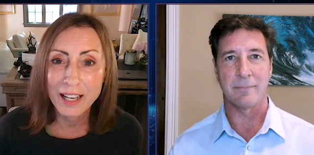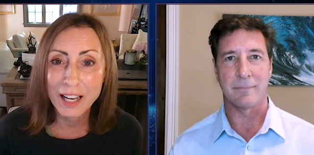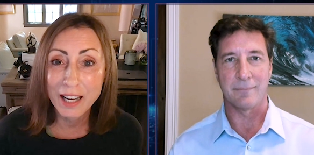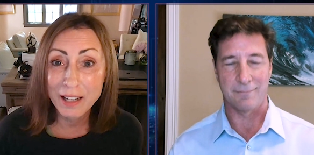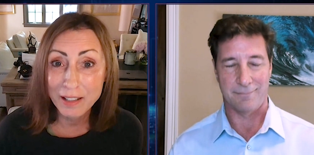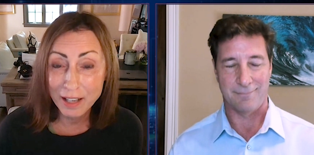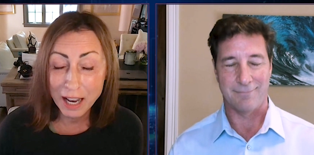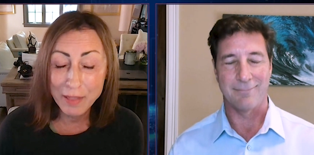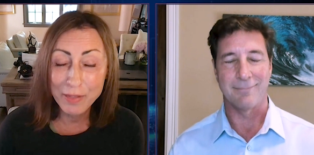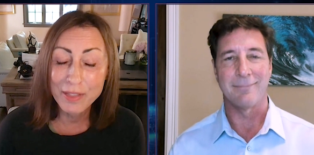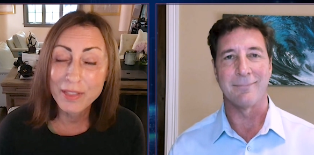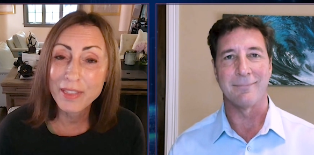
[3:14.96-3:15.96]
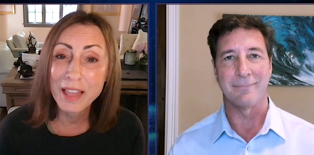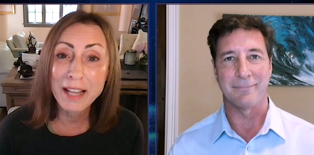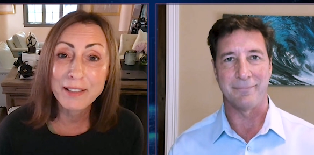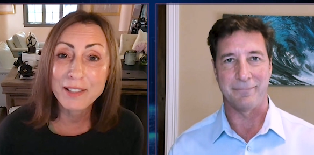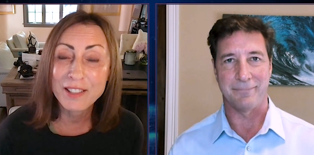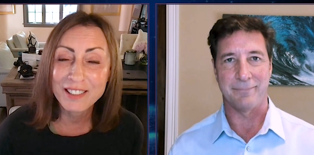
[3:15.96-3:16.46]
Speaker 1: I and and
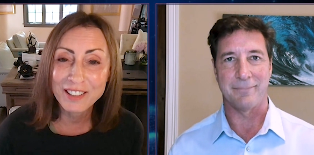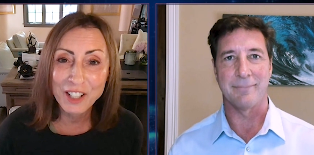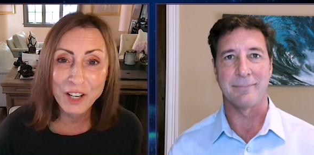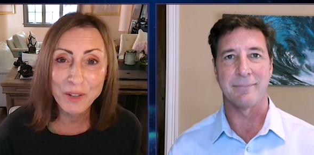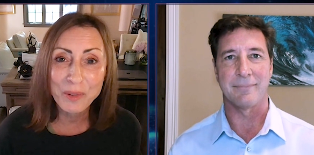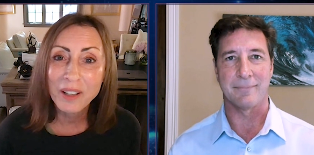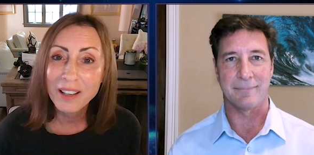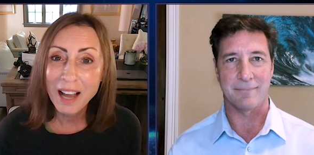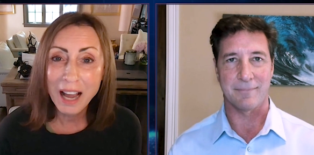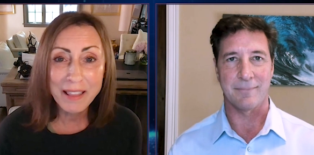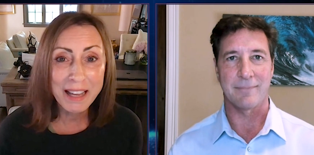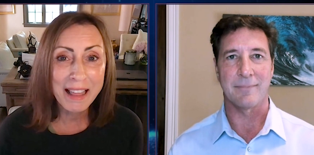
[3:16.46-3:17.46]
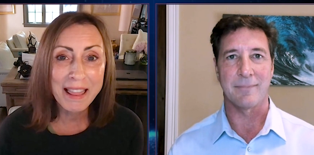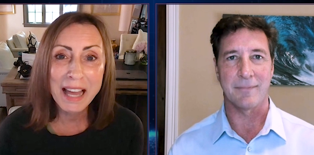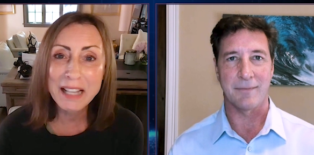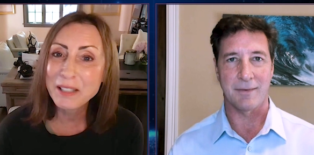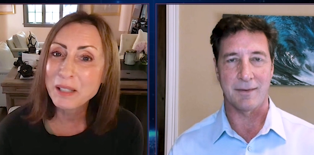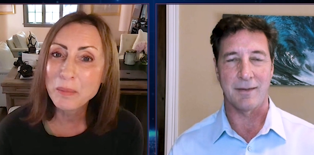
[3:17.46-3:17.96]
that's you know, I think
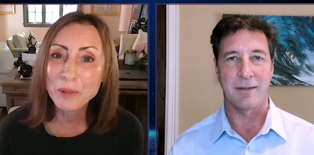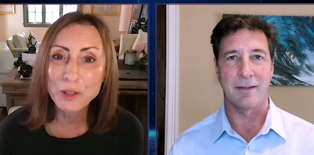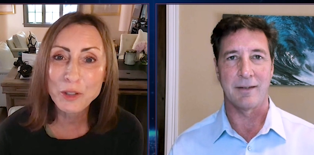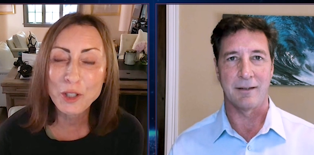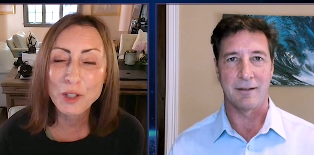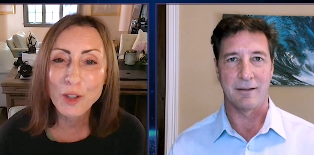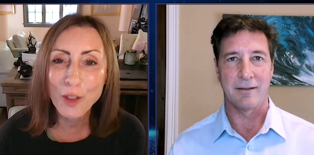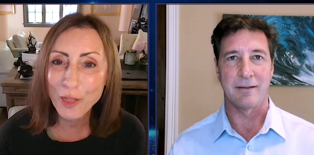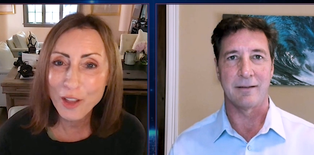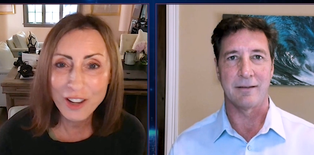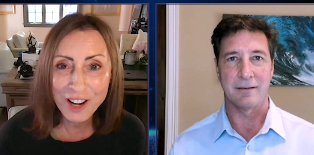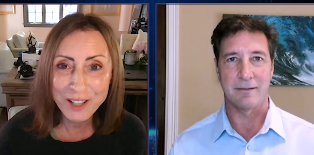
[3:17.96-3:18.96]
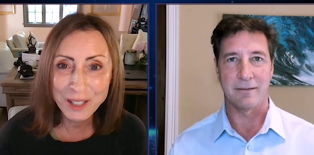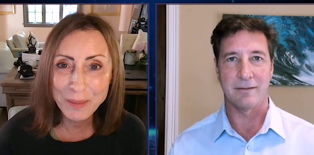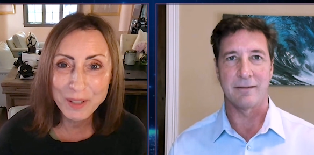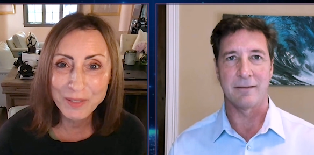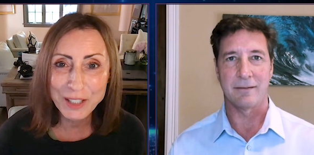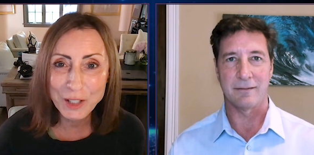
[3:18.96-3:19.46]
that's similar to the th-
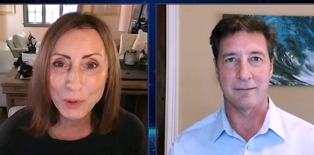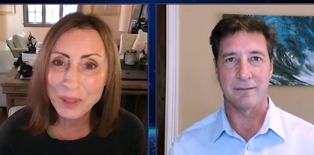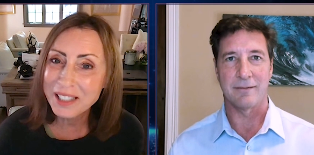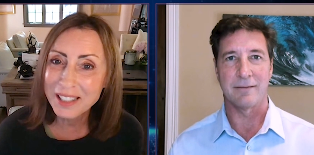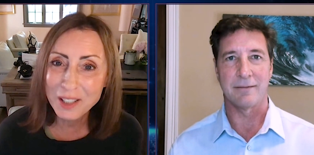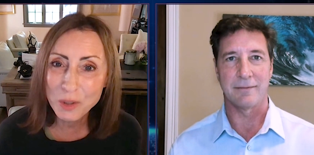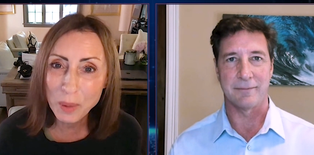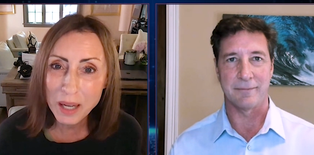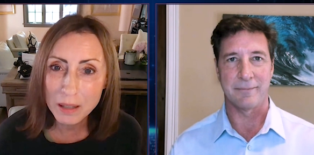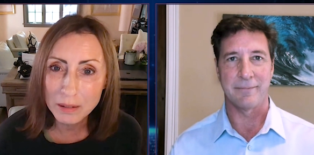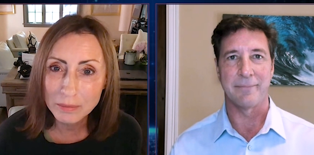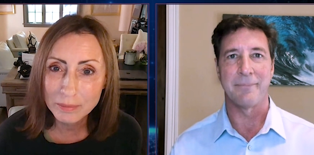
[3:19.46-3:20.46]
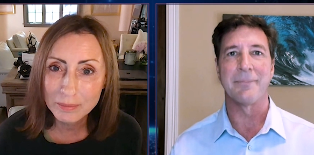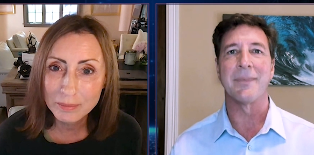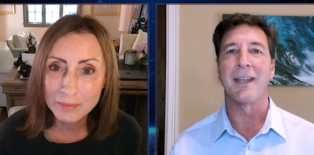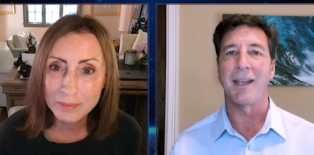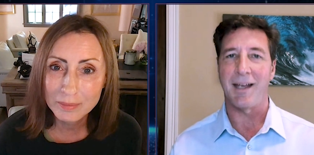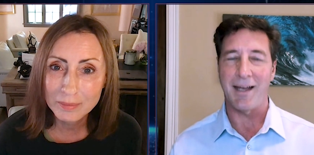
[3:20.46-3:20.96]
concept of intrinsic as well.
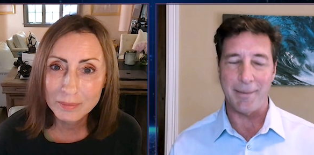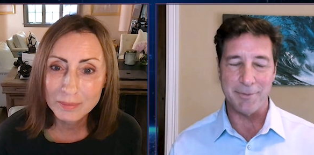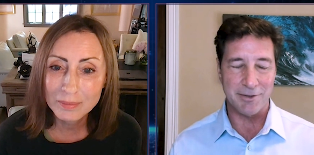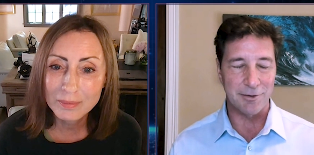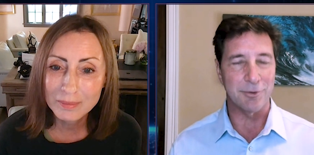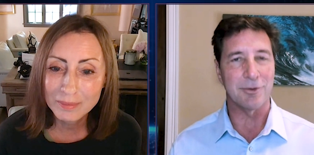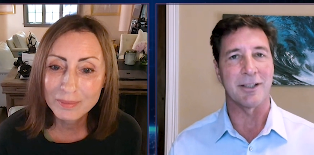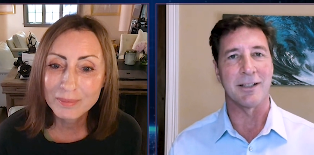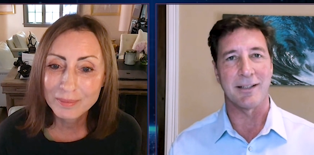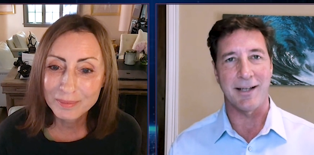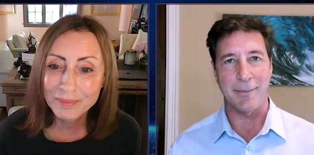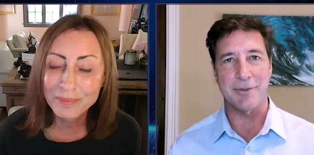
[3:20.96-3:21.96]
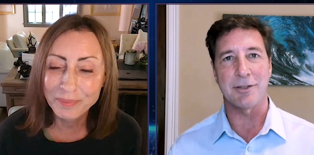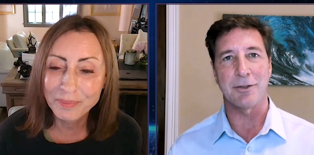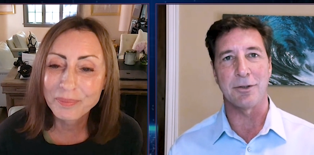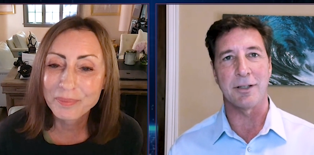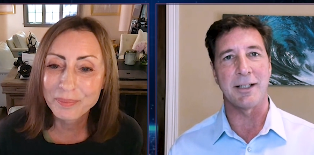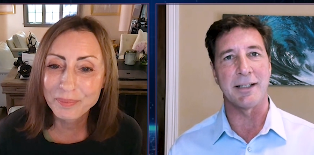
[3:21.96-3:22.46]
Speaker 2: Absolutely,
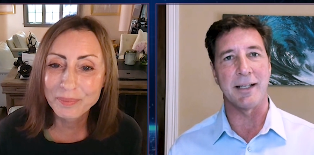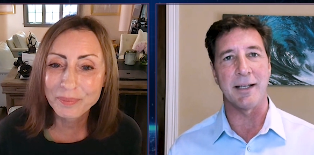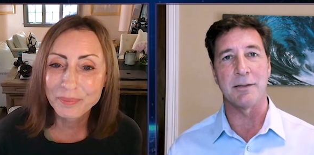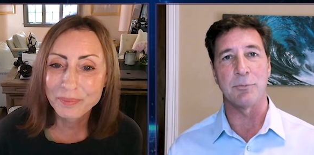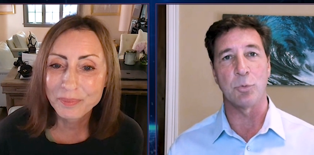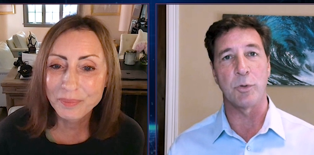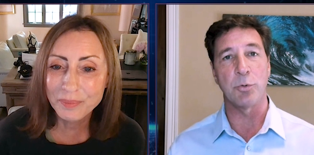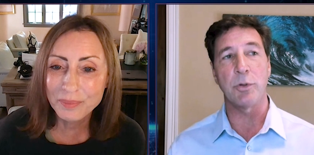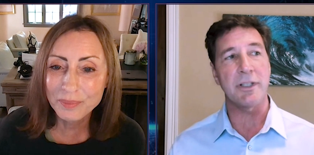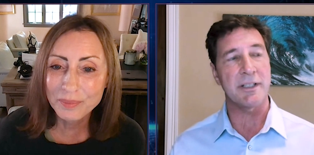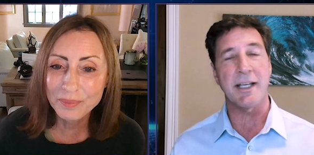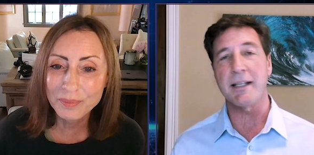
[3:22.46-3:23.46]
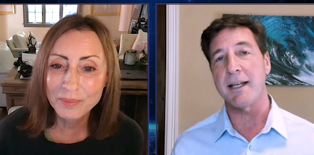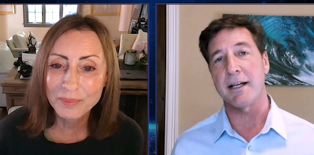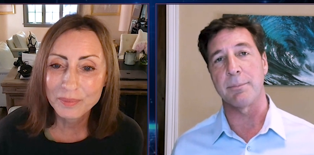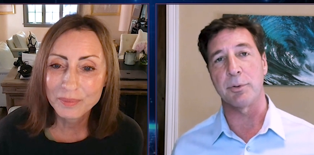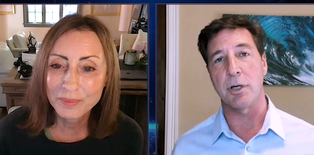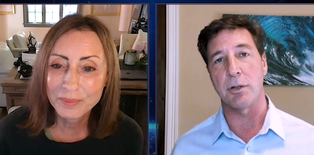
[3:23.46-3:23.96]
absolutely, and, and we really take that
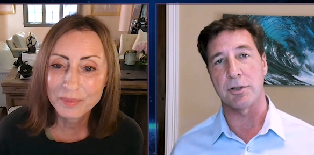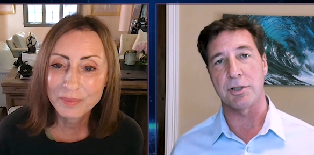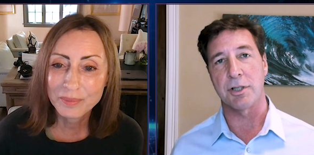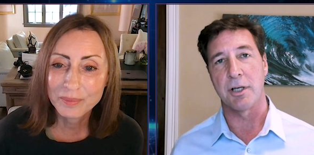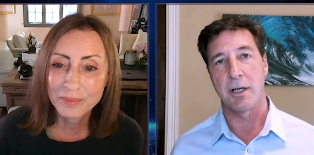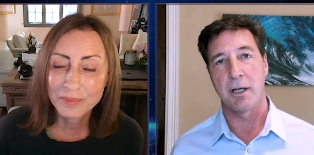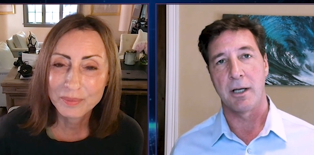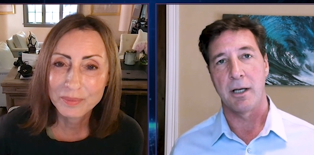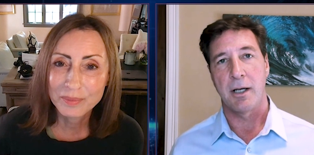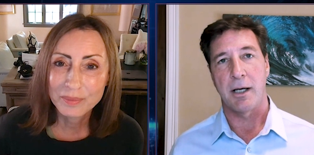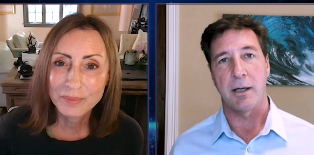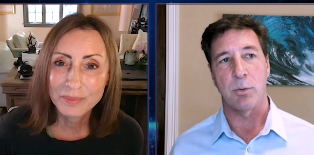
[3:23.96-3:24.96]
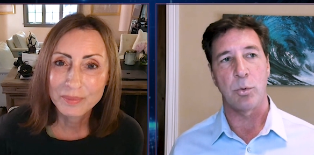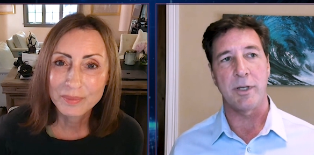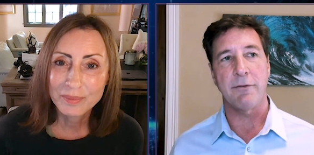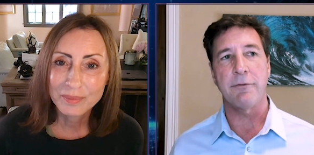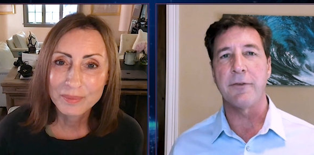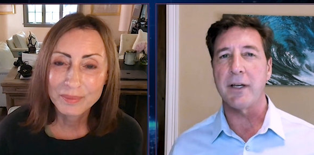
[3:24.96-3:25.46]
approach. Uh, we
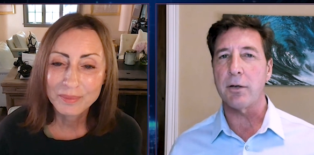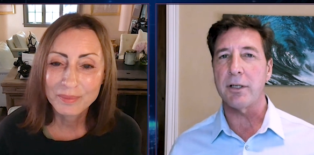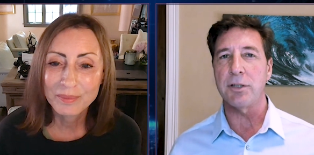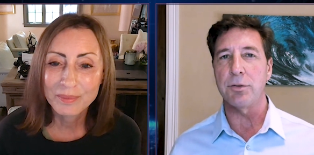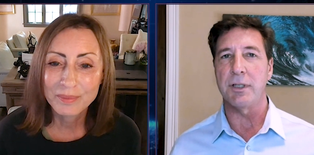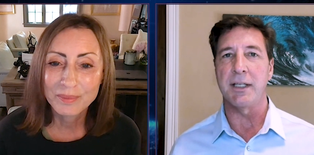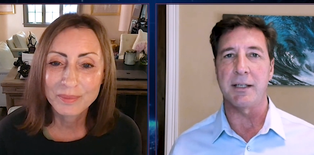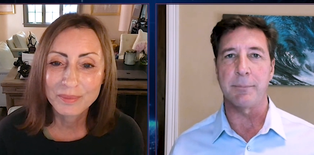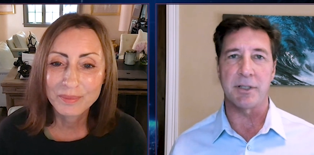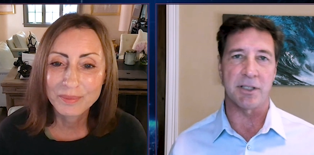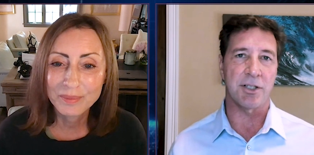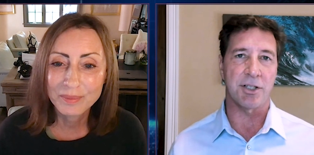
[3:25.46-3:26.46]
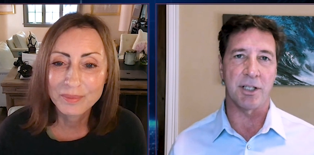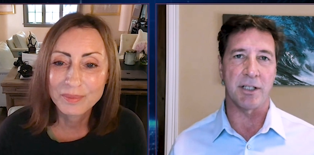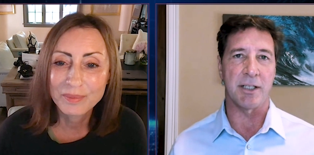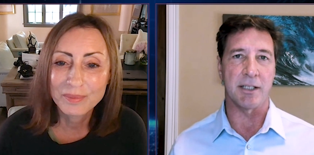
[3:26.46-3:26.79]
have a very unique position in the